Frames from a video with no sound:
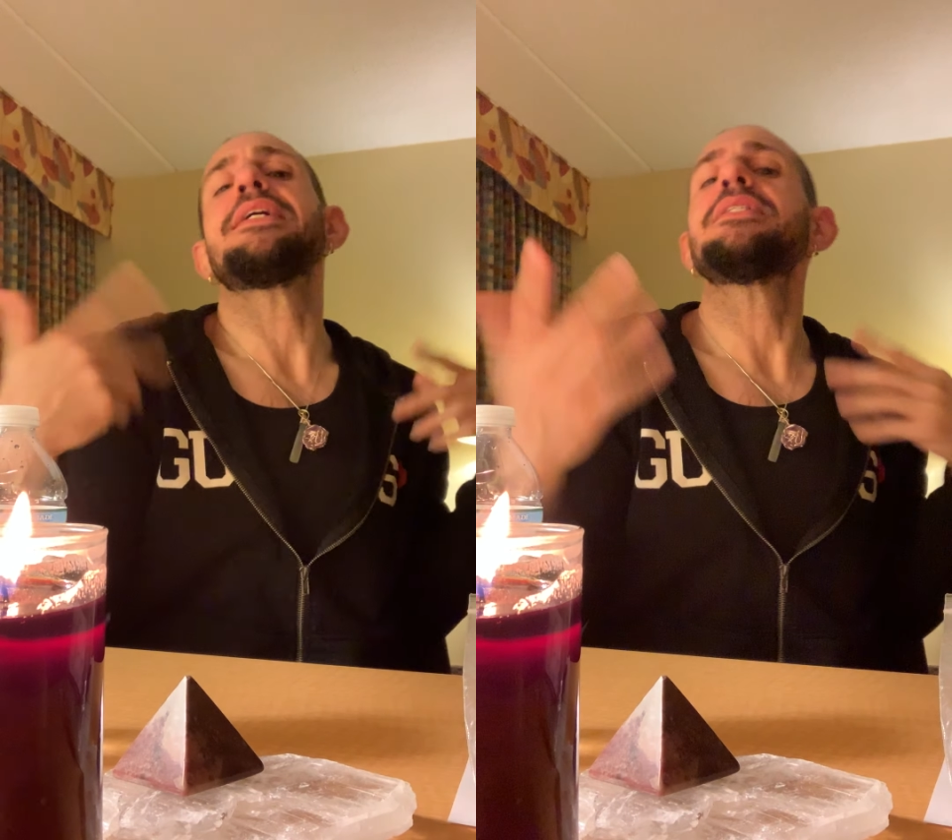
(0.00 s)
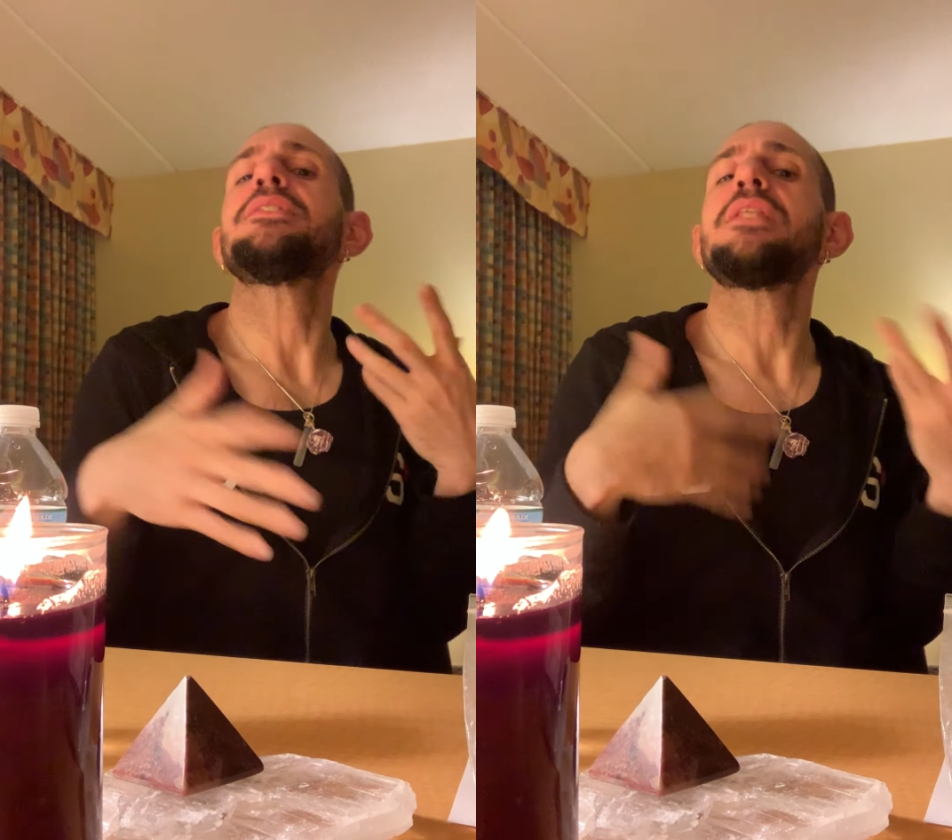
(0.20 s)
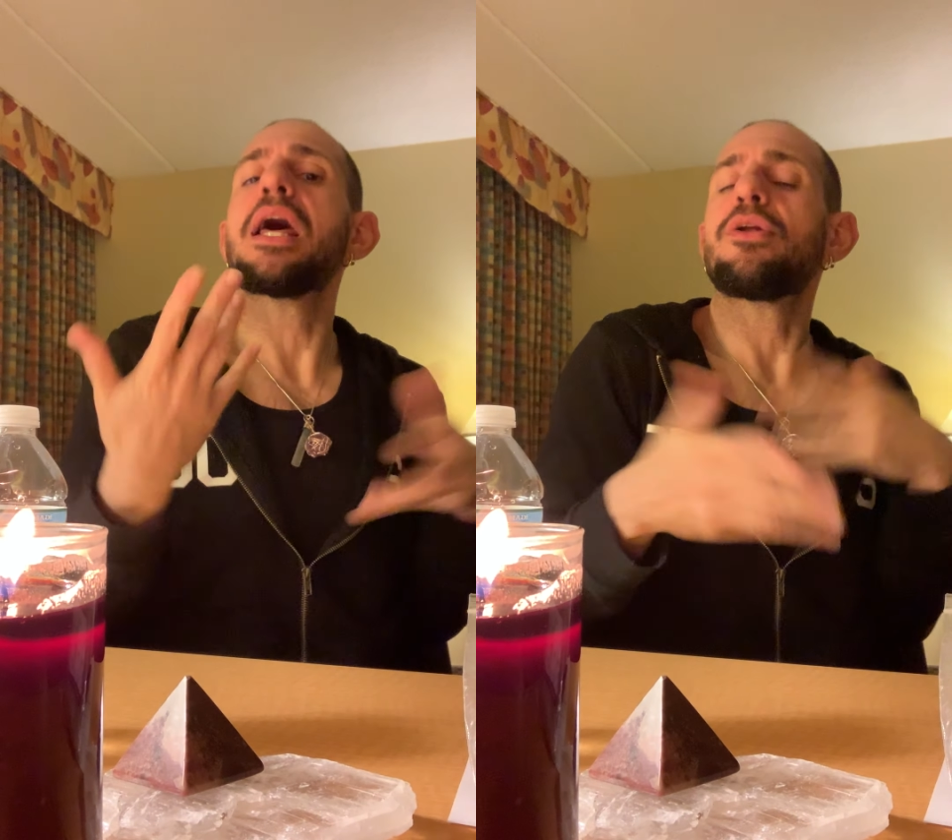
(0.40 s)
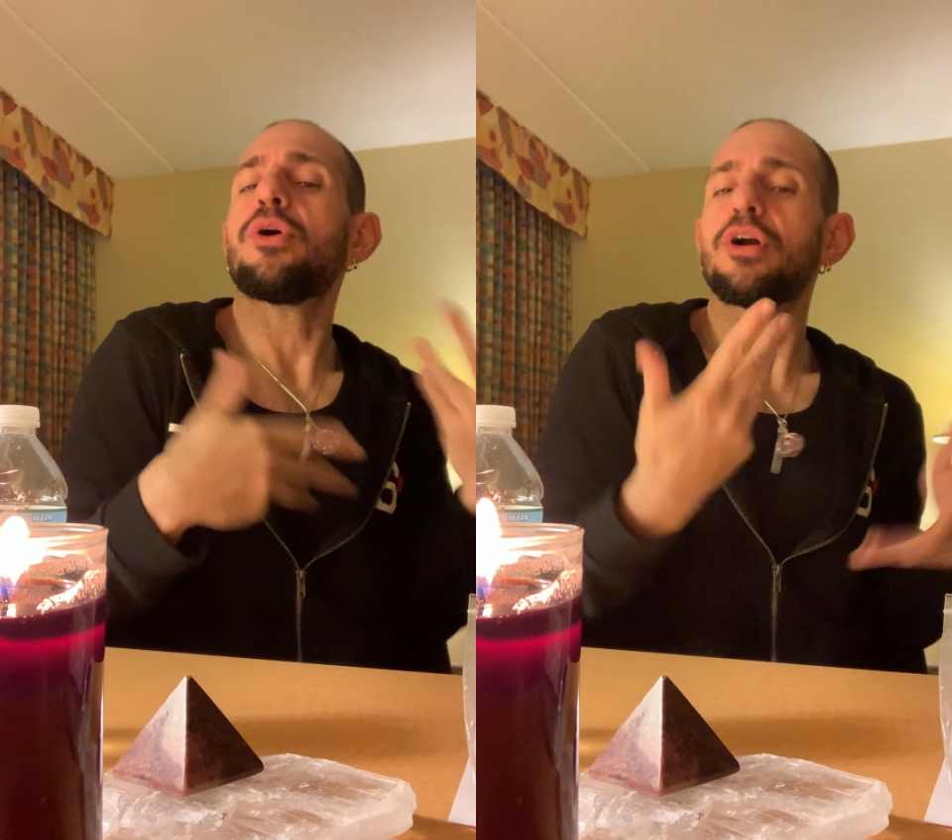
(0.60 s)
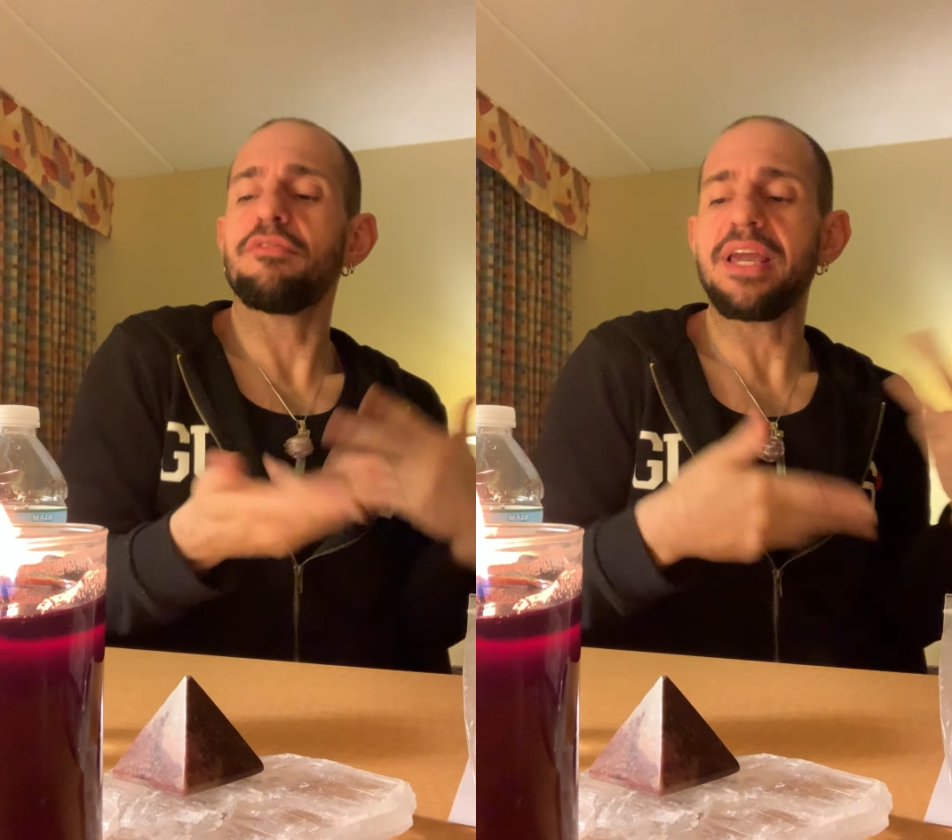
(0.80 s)
It, that
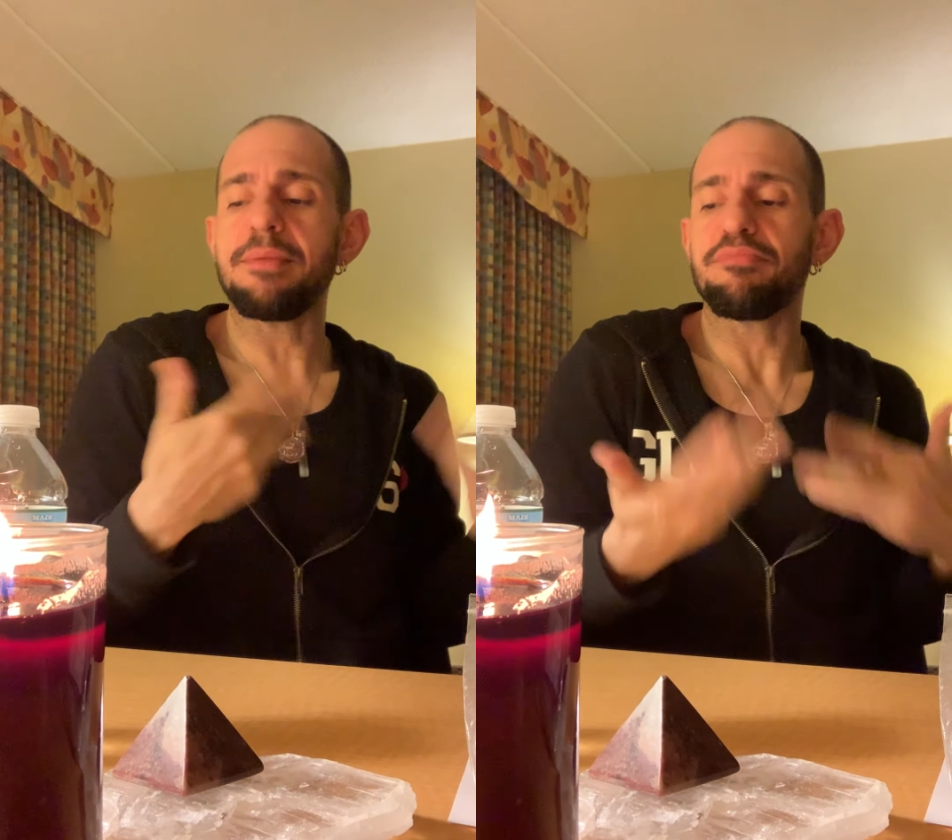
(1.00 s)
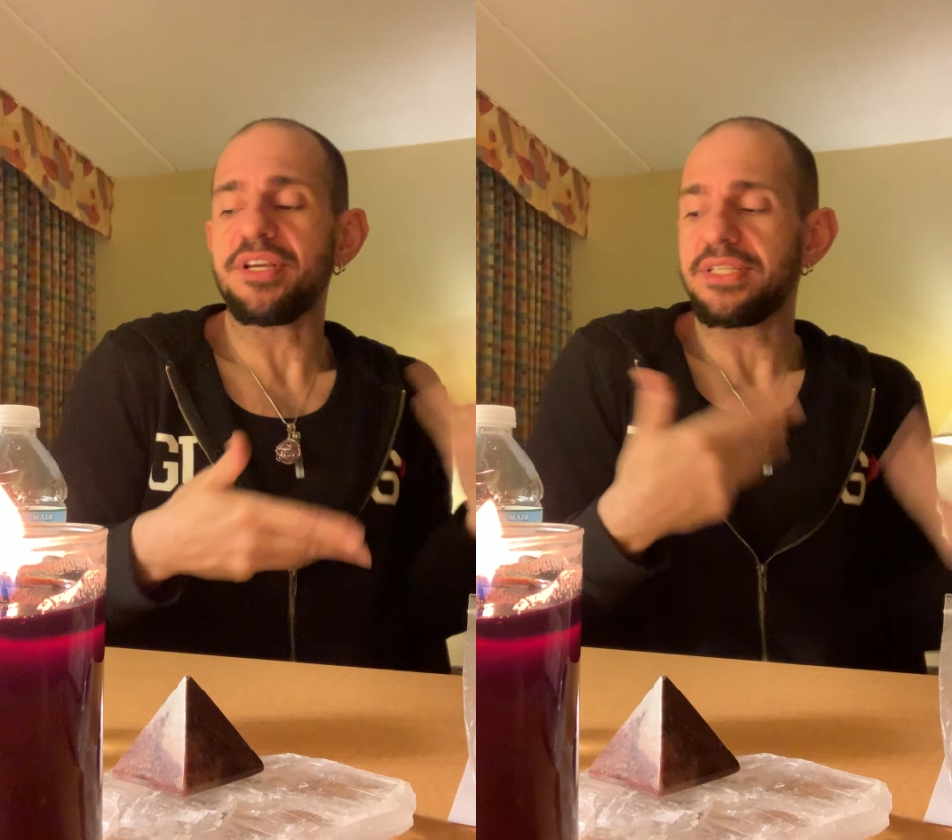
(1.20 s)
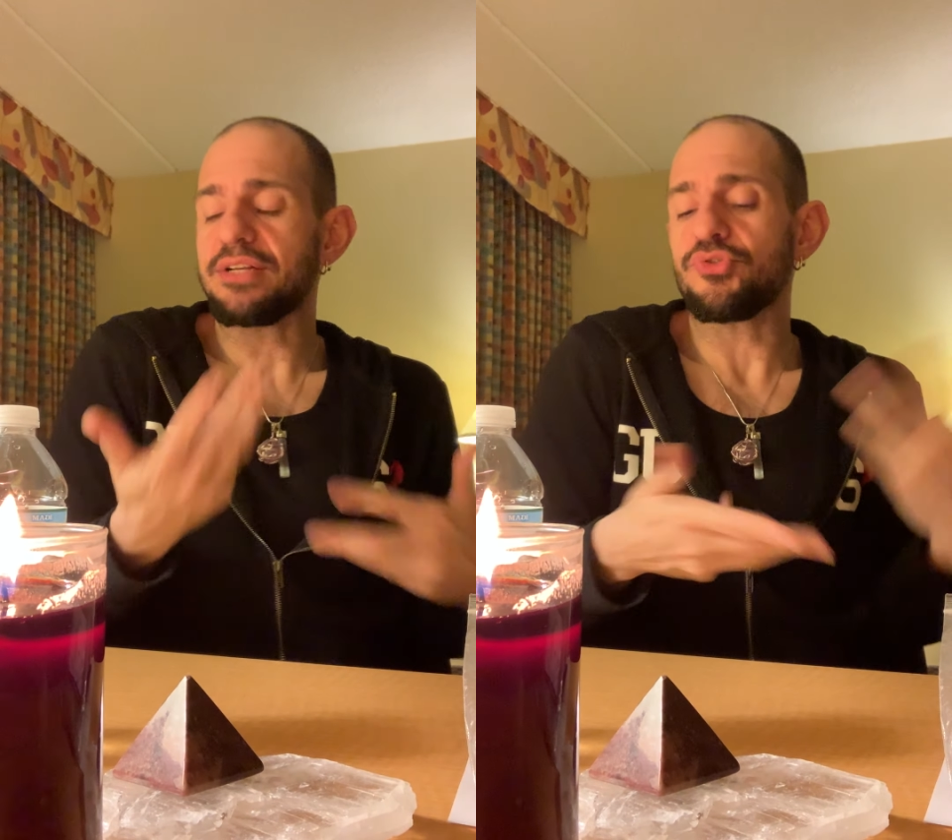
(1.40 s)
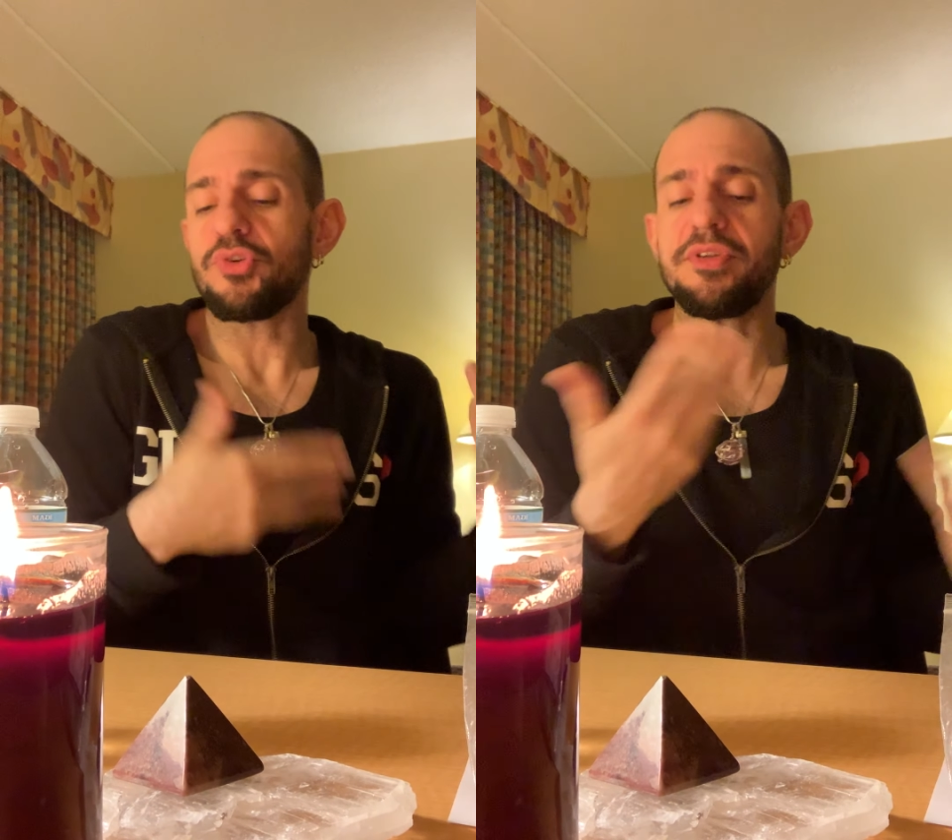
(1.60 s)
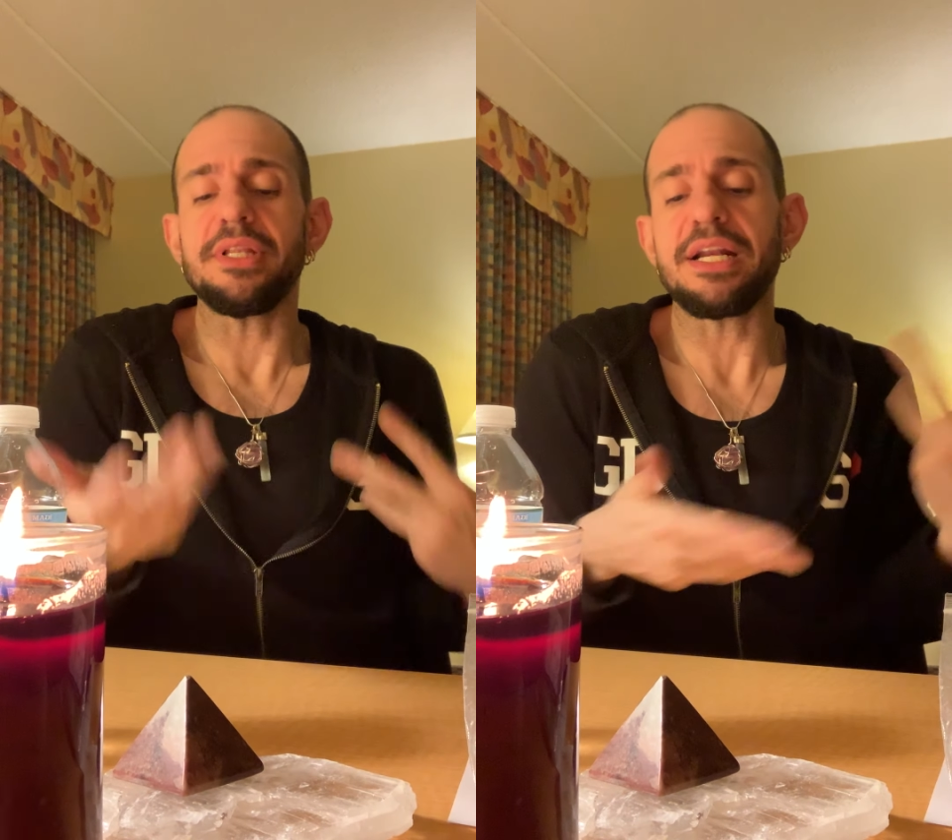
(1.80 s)
heart rate brings out a
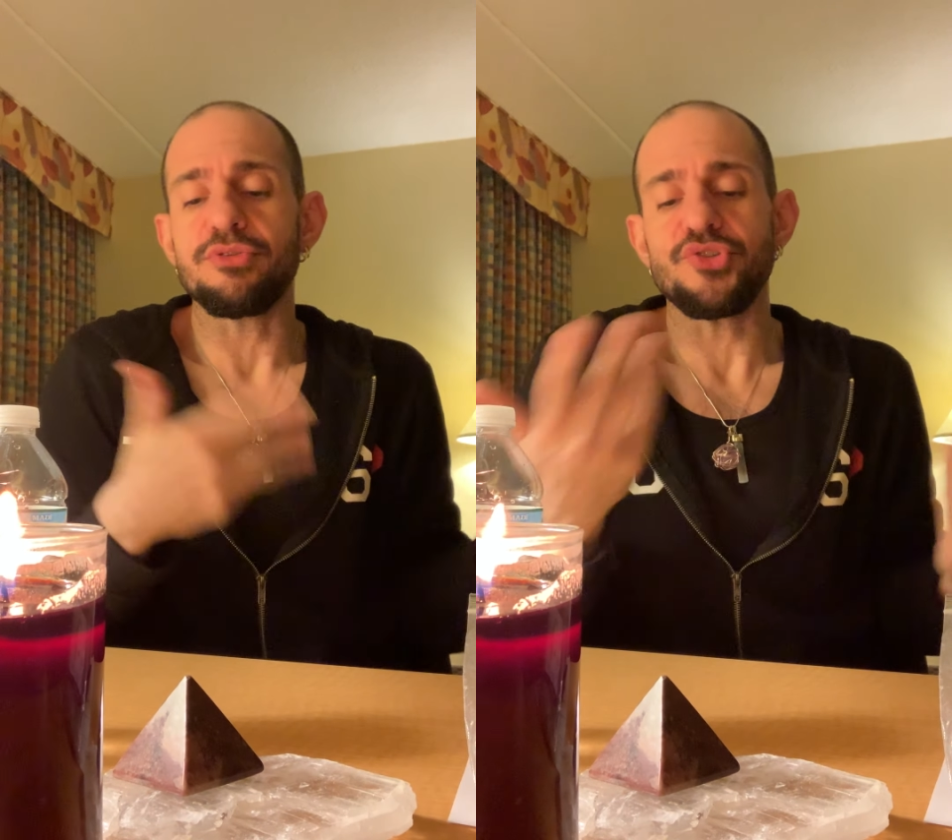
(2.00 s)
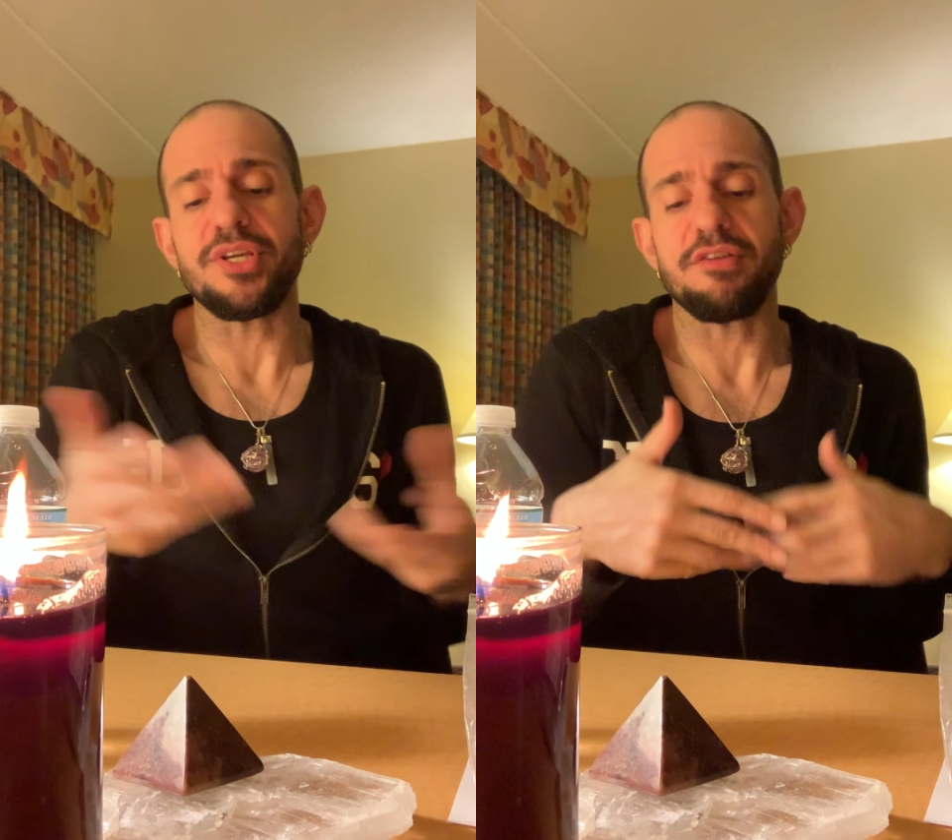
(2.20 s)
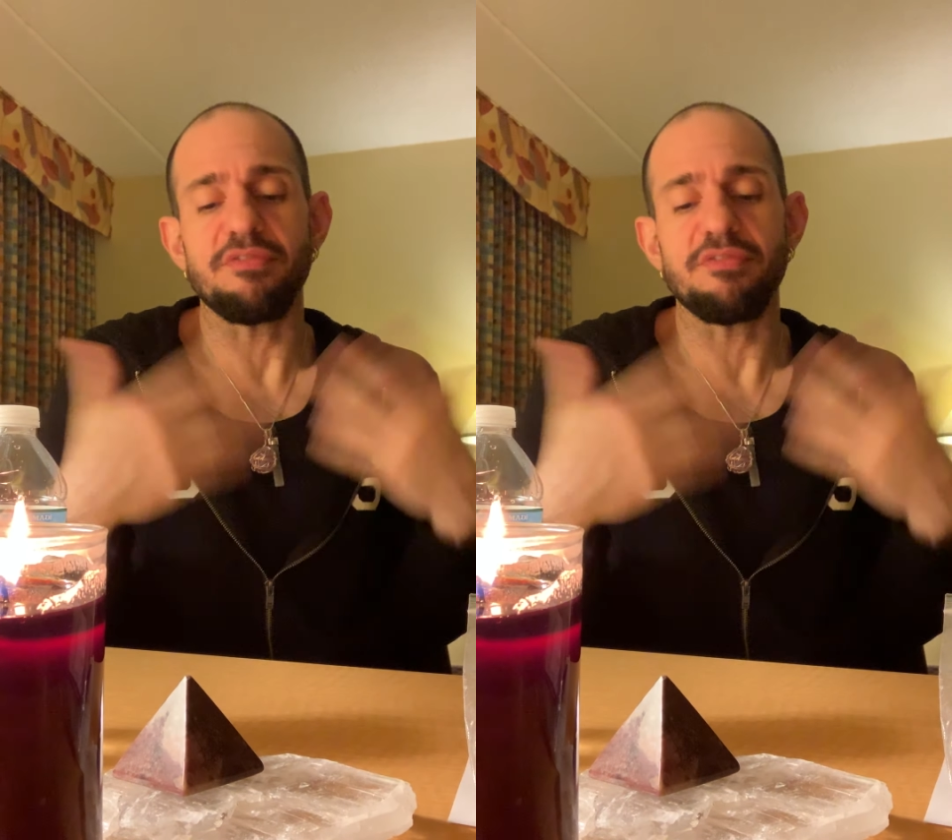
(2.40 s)
jovial energy,